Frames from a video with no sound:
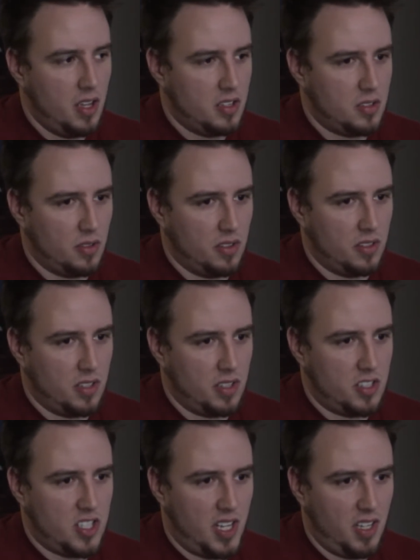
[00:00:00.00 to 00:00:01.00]
So
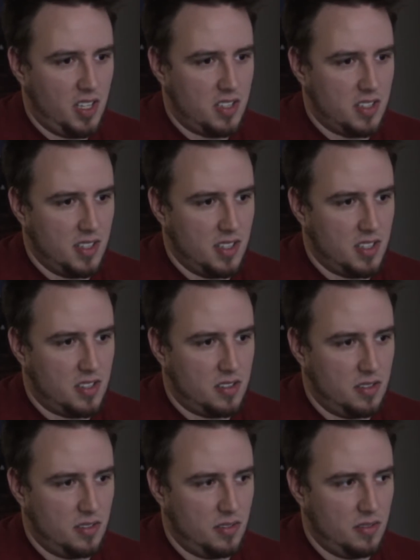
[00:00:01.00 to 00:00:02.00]
the challenge is
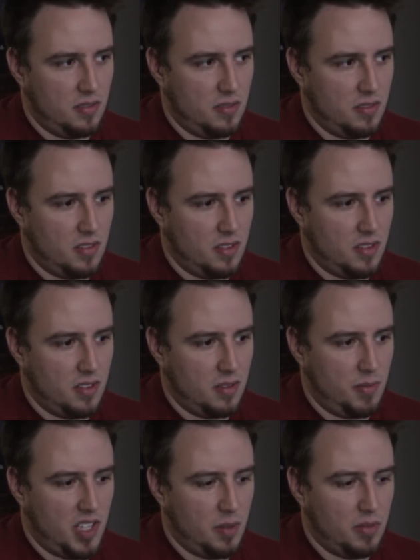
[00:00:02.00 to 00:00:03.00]
to
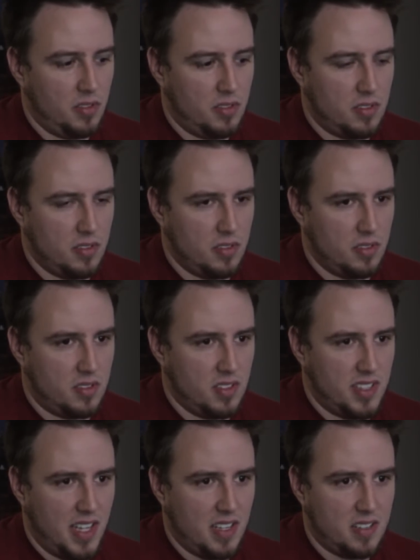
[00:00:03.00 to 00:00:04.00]
be able to
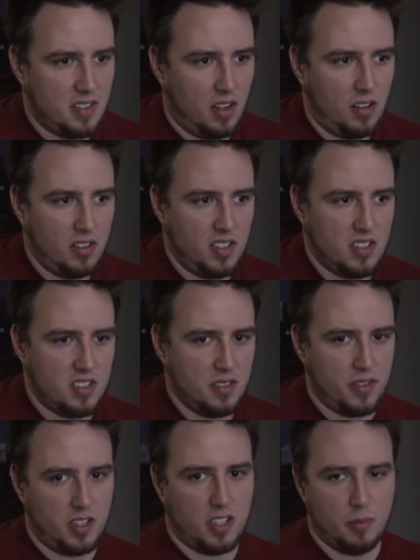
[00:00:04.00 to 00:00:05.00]
test all these
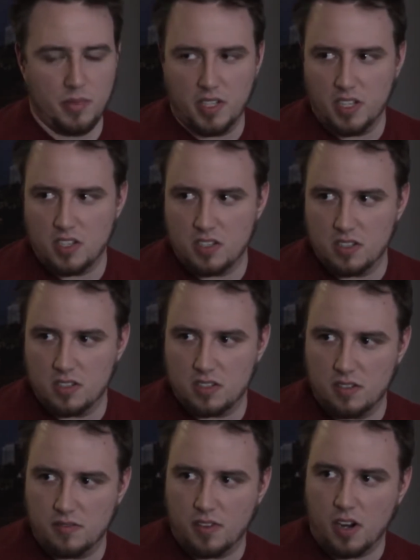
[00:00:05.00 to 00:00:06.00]
different combinations
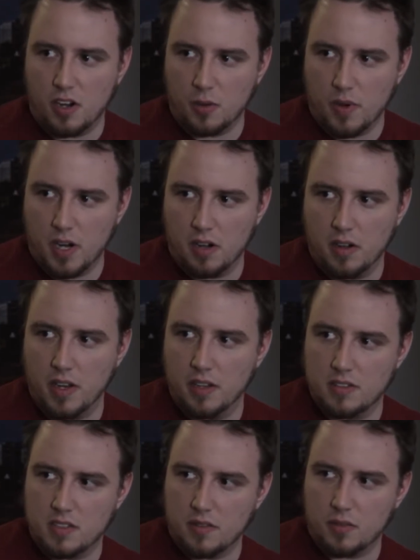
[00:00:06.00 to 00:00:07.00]
of hardware
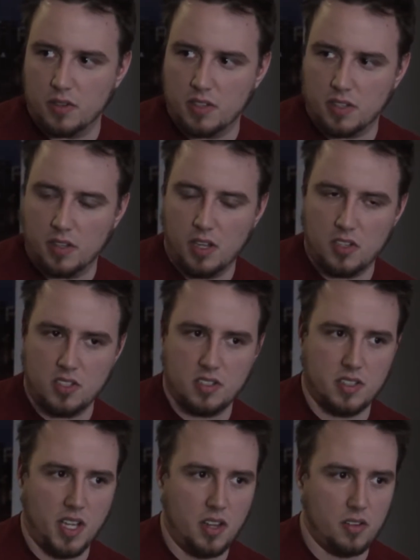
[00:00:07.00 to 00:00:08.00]
and software technologies
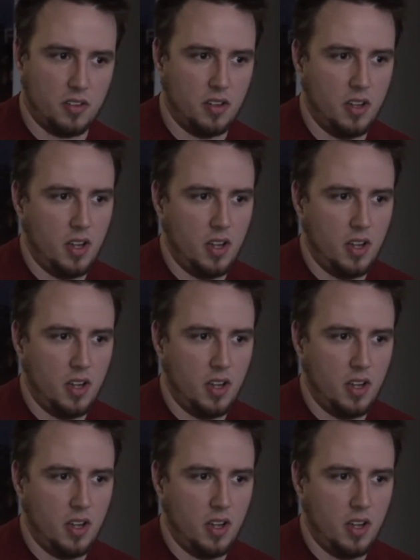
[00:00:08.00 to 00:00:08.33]
together.